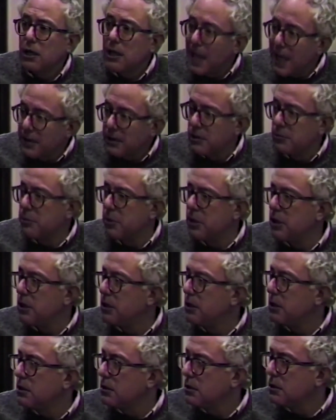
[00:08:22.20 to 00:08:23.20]
not to
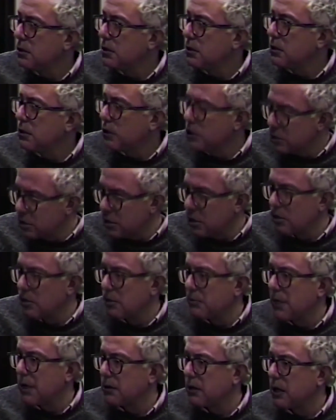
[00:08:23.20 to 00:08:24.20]
be
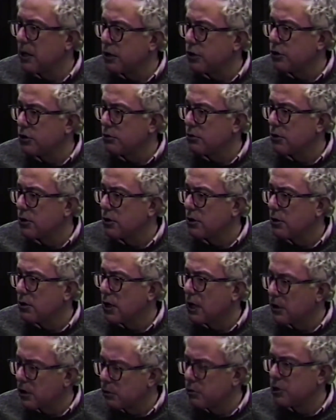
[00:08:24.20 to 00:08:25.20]
concerned about that issue,
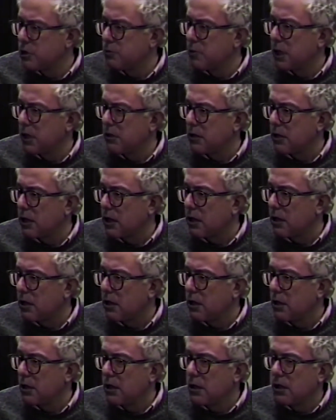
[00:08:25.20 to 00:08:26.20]
not to respond to that.
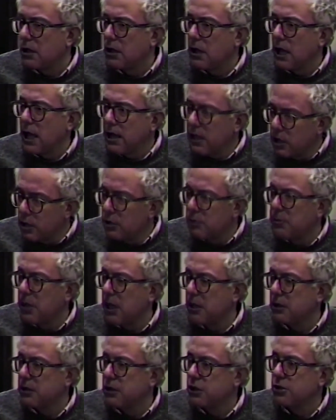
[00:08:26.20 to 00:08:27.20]
Any good
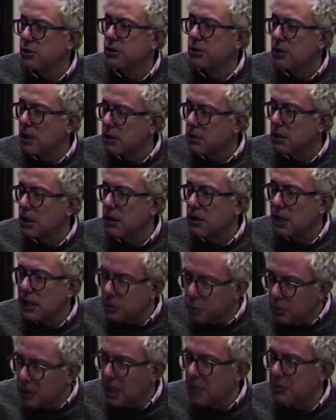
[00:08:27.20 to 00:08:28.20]
politician does that, and
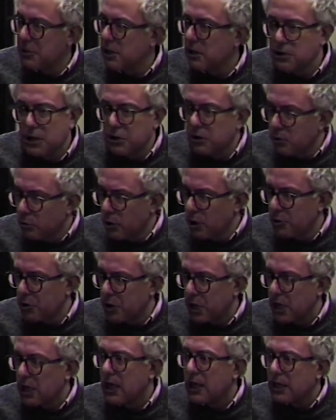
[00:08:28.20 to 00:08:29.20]
that's what there's nothing wrong
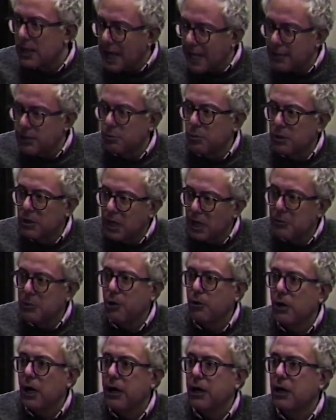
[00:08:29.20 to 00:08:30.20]
with that. That's what
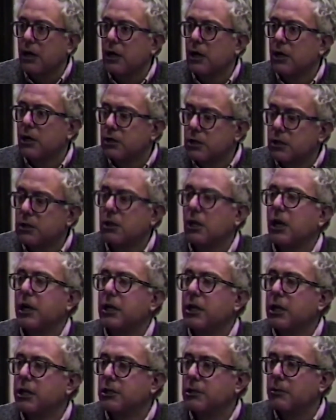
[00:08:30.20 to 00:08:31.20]
democratic
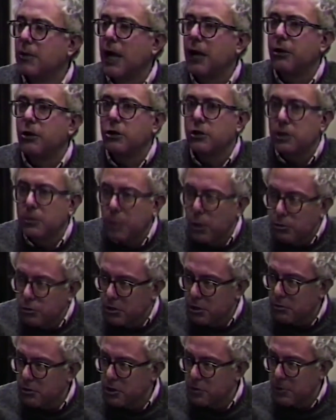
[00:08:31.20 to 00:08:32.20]
society is about. You're
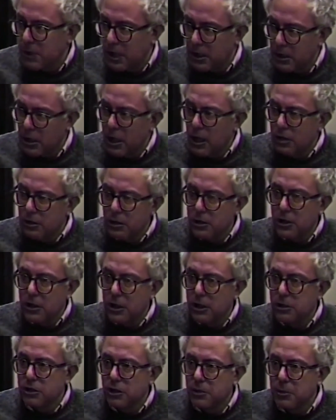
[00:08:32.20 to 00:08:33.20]
supposed to respond to the
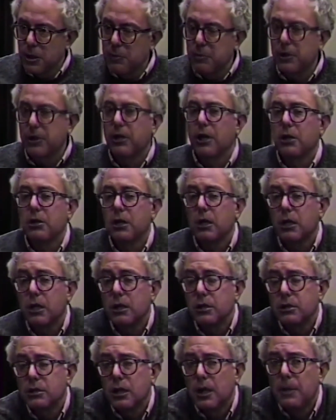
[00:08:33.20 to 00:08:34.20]
needs of the people, and I think
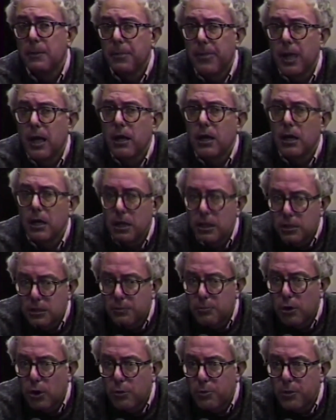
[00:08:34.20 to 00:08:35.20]
it is
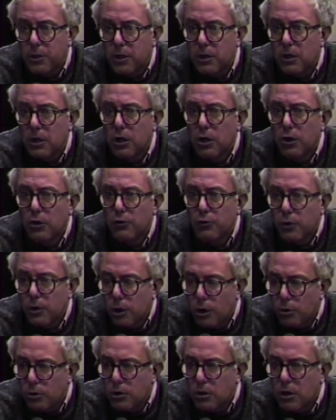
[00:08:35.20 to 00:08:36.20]
appropriate for
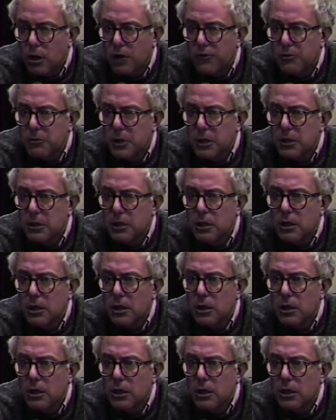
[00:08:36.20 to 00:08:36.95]
local government